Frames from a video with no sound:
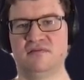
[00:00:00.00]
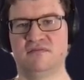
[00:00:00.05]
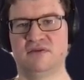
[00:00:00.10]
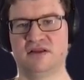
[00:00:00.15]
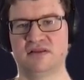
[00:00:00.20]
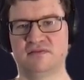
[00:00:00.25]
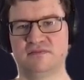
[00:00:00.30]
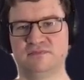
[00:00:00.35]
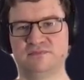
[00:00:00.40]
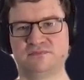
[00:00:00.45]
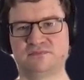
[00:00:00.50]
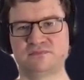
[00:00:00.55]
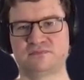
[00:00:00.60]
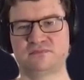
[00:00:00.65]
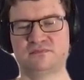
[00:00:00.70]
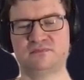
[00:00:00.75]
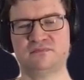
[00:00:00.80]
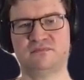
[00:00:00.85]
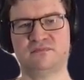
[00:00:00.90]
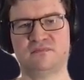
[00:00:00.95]
But
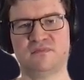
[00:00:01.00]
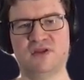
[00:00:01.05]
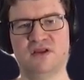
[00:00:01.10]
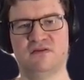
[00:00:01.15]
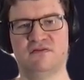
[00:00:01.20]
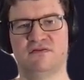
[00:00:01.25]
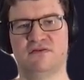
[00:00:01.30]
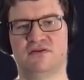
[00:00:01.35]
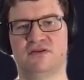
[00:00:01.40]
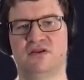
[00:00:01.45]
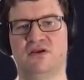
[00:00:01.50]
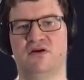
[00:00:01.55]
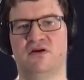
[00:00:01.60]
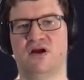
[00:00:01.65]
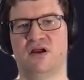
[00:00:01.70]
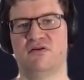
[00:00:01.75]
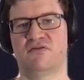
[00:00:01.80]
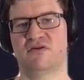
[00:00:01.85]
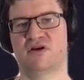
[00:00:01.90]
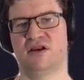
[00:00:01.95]
for the
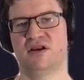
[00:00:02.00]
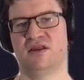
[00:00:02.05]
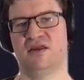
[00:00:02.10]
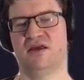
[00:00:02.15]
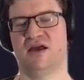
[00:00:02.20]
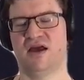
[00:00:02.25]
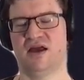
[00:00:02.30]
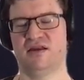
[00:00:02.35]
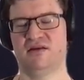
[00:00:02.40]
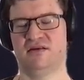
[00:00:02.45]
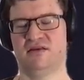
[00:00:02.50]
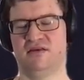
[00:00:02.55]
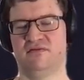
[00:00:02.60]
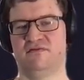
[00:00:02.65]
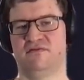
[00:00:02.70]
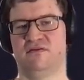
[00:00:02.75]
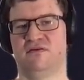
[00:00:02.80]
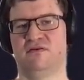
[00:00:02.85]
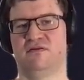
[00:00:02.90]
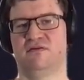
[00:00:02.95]
local running, and
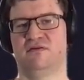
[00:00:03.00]
if